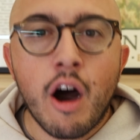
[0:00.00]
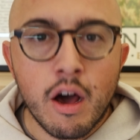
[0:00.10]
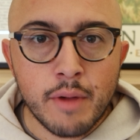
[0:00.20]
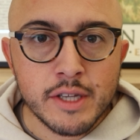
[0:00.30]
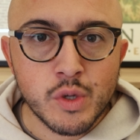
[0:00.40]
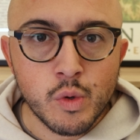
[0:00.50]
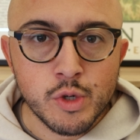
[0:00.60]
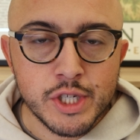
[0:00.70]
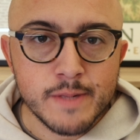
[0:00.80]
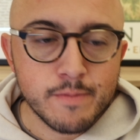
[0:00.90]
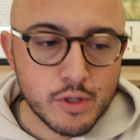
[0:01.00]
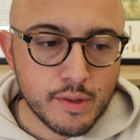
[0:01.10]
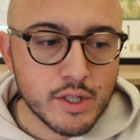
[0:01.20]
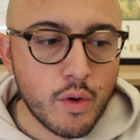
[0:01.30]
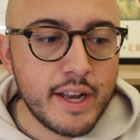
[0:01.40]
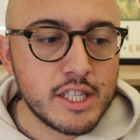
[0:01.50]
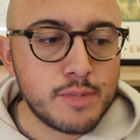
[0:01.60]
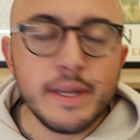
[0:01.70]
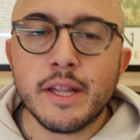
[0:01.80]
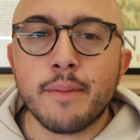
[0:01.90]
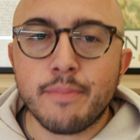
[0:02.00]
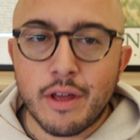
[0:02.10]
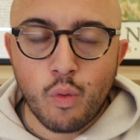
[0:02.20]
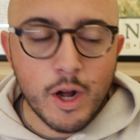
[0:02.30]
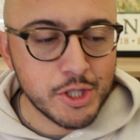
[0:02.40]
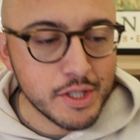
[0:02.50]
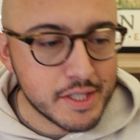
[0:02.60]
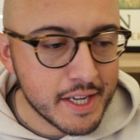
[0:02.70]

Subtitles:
on my score sheet. So let's go ahead and speed it up and watch this